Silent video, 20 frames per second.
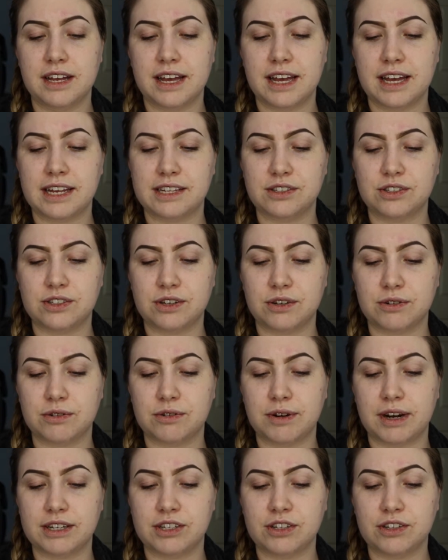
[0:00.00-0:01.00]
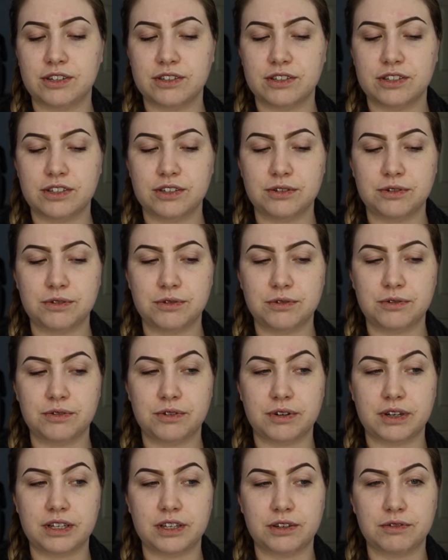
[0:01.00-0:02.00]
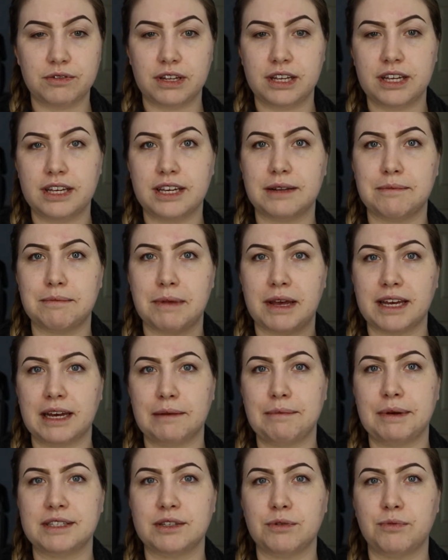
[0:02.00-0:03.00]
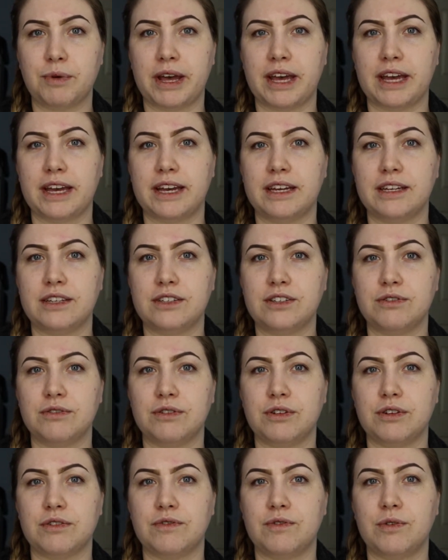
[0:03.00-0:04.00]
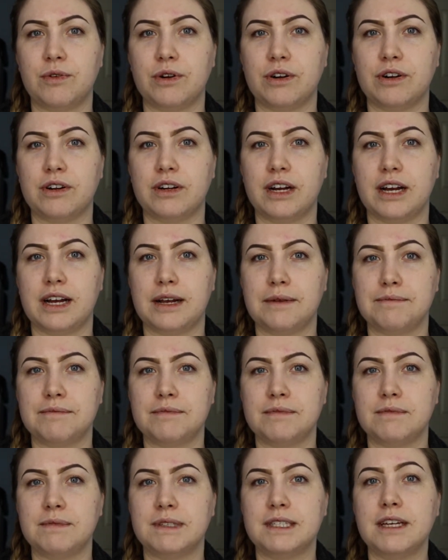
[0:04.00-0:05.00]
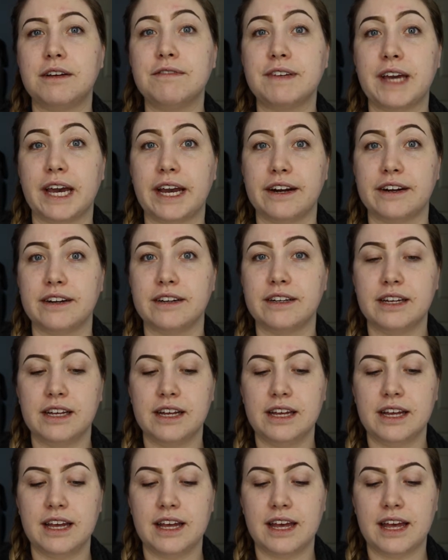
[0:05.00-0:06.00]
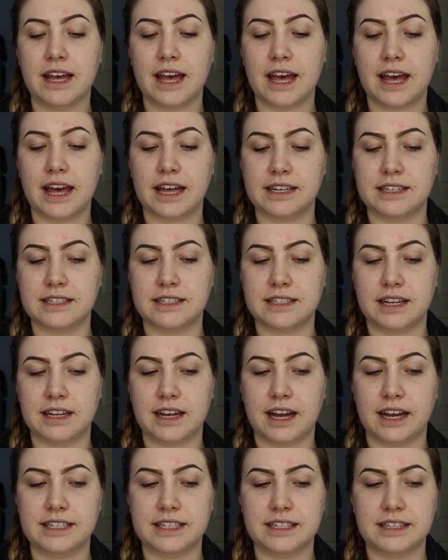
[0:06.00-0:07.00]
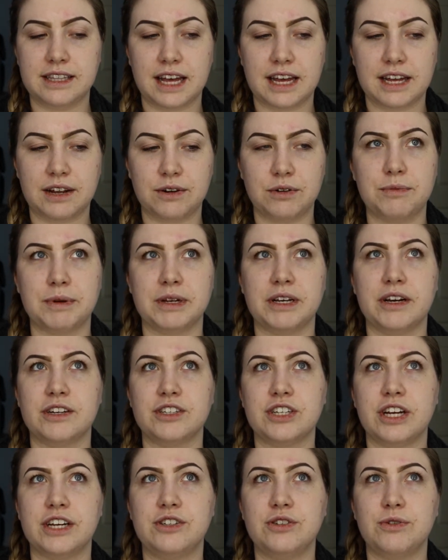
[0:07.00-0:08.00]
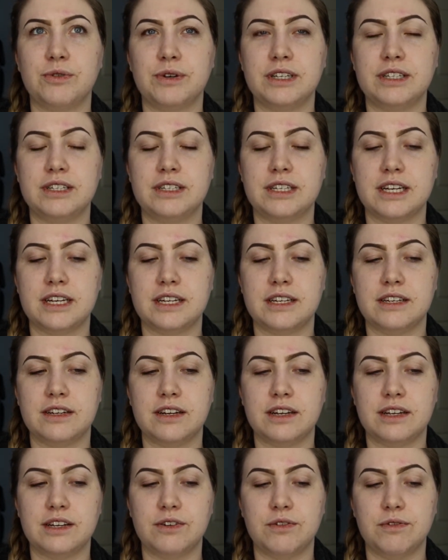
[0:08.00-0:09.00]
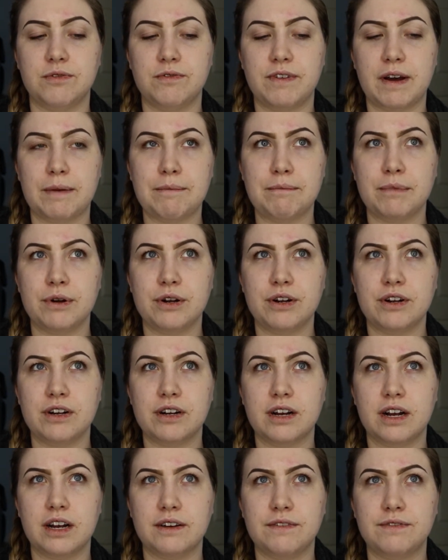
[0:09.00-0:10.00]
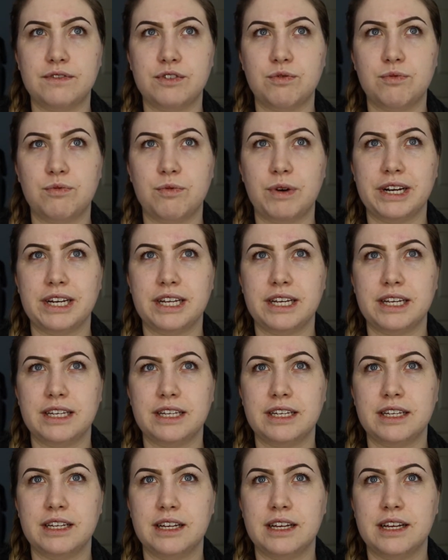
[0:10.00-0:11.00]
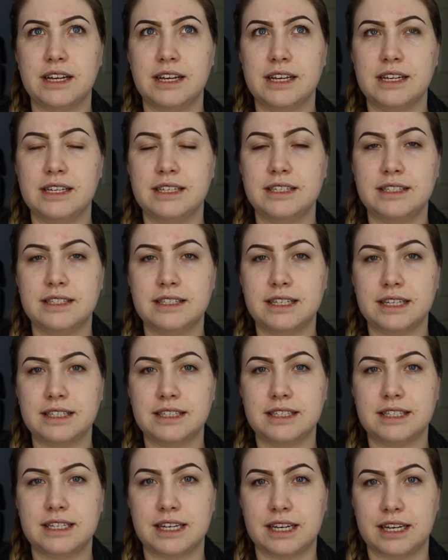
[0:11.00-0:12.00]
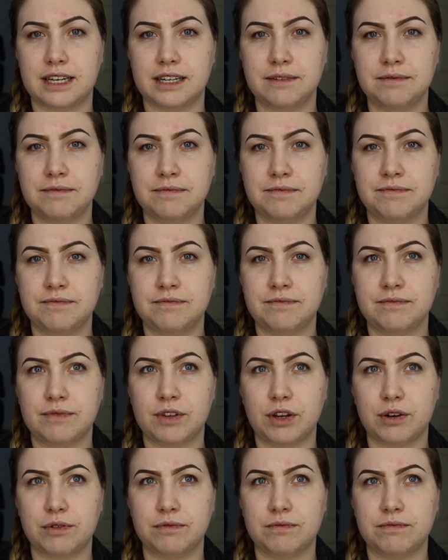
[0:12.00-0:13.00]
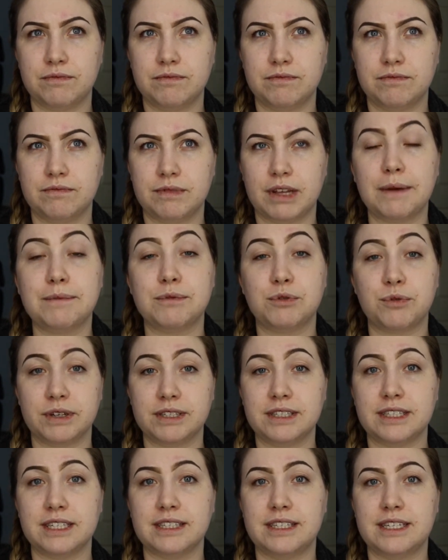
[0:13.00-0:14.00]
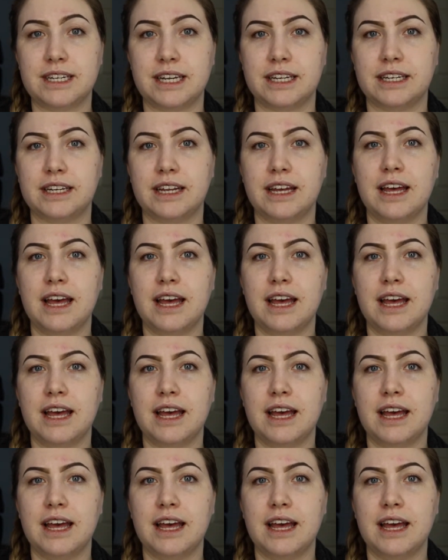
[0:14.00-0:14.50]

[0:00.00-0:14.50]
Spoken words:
And so I turned to Younique and makeup as a way to look for self-care. And I did that, oh my gosh, I joined in November of 2016. 2016.